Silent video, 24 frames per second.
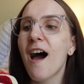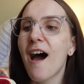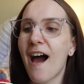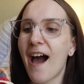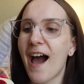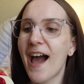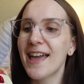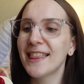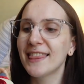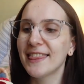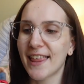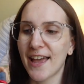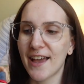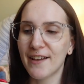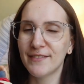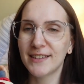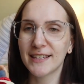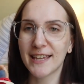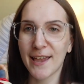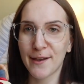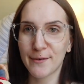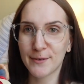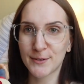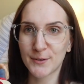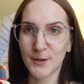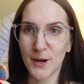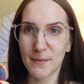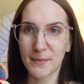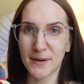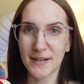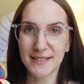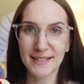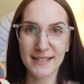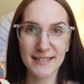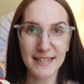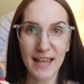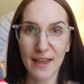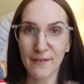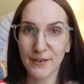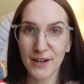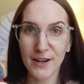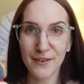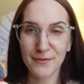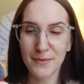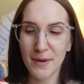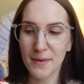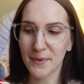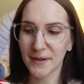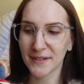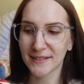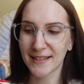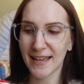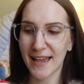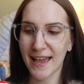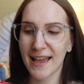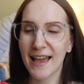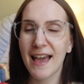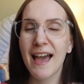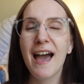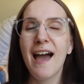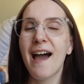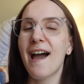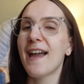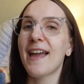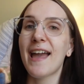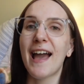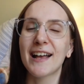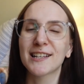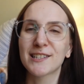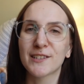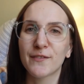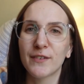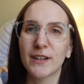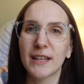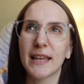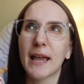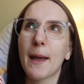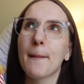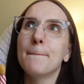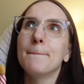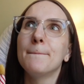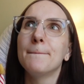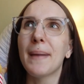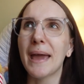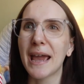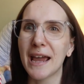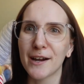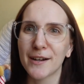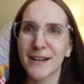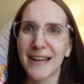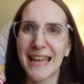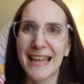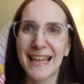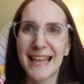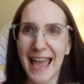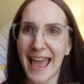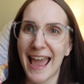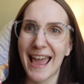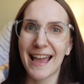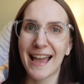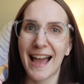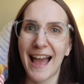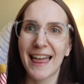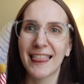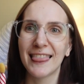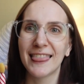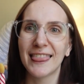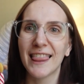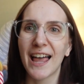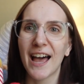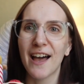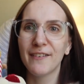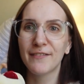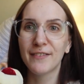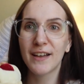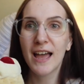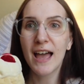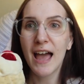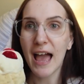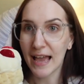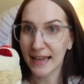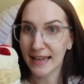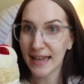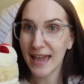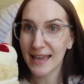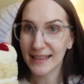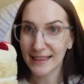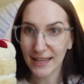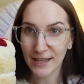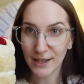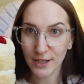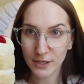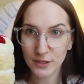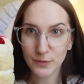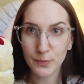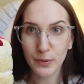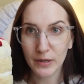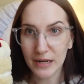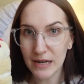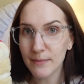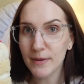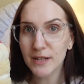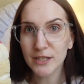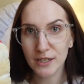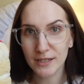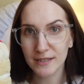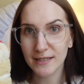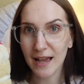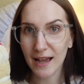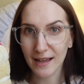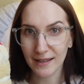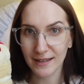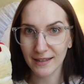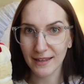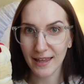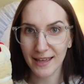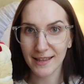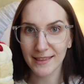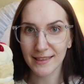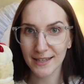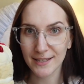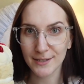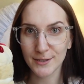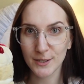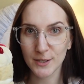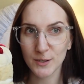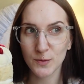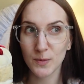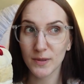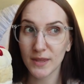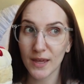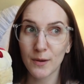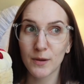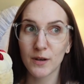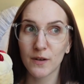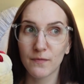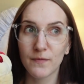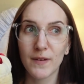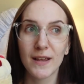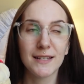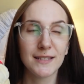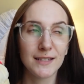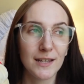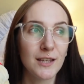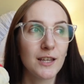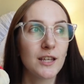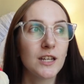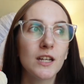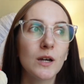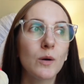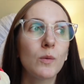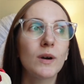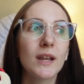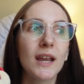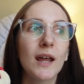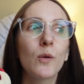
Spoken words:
I love the cake with strawberries, because every year for my birthday, I ask for like a berry cake. I love a cake that looks pretty much exactly like this, just without a face. And you know what?